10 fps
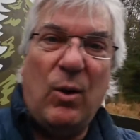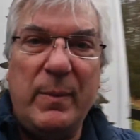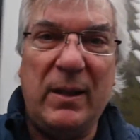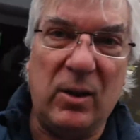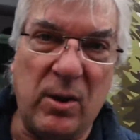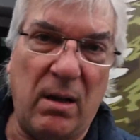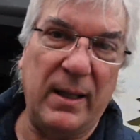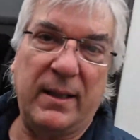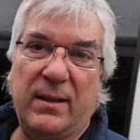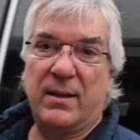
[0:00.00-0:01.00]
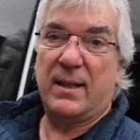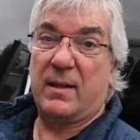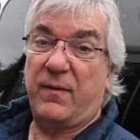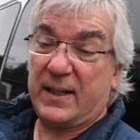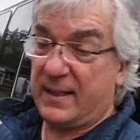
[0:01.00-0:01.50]
to be able to crawl in there
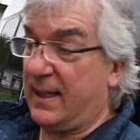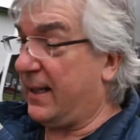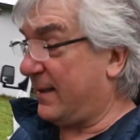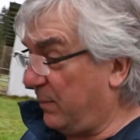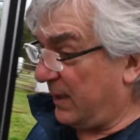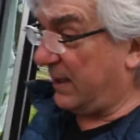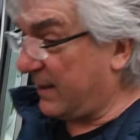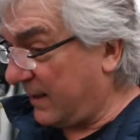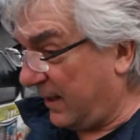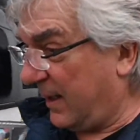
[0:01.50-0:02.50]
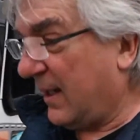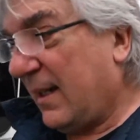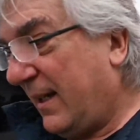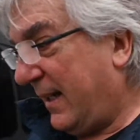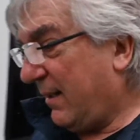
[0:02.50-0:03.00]
to fix things because,
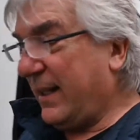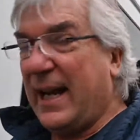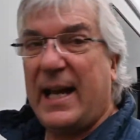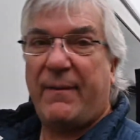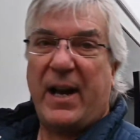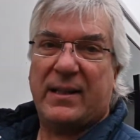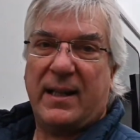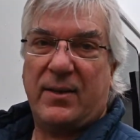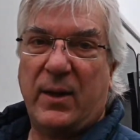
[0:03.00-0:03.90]
you got to have access,